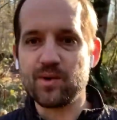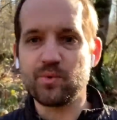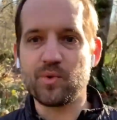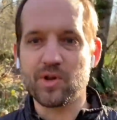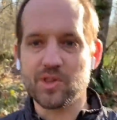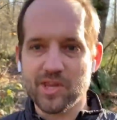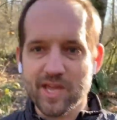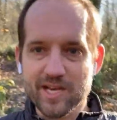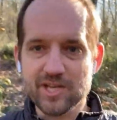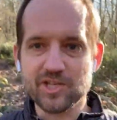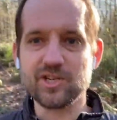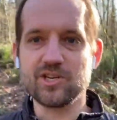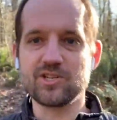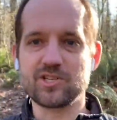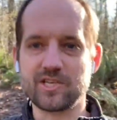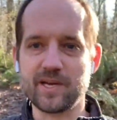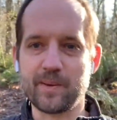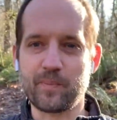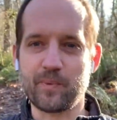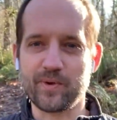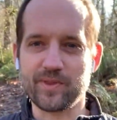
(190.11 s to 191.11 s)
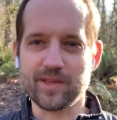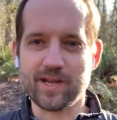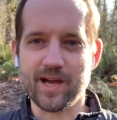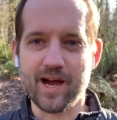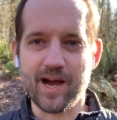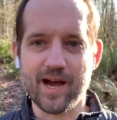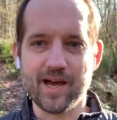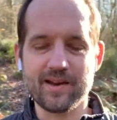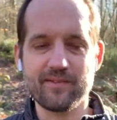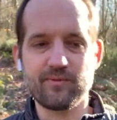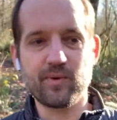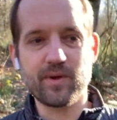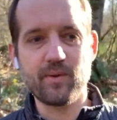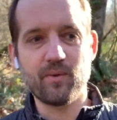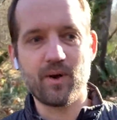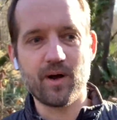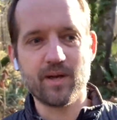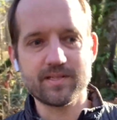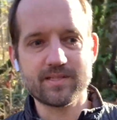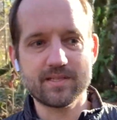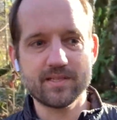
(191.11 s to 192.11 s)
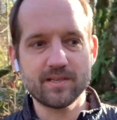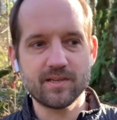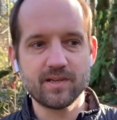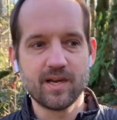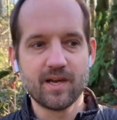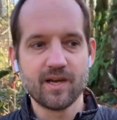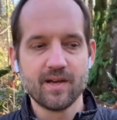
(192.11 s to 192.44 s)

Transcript: relationship with God, if we want to